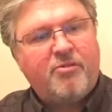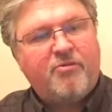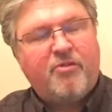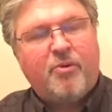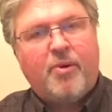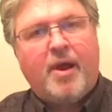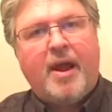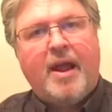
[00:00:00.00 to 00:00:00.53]

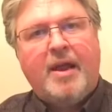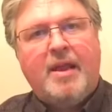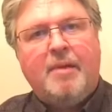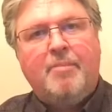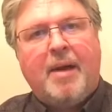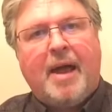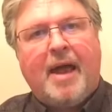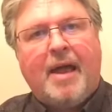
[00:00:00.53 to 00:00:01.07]
variety
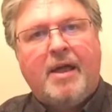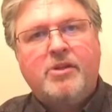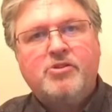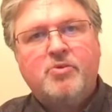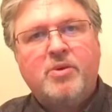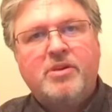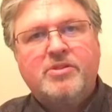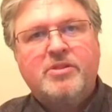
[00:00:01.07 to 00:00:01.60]
package
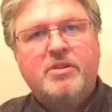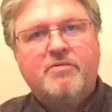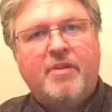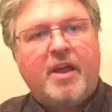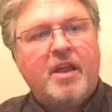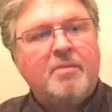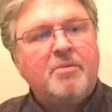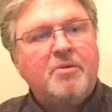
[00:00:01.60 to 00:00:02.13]
wasn't
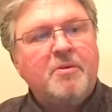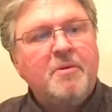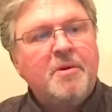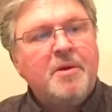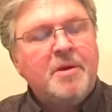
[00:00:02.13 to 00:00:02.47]
available,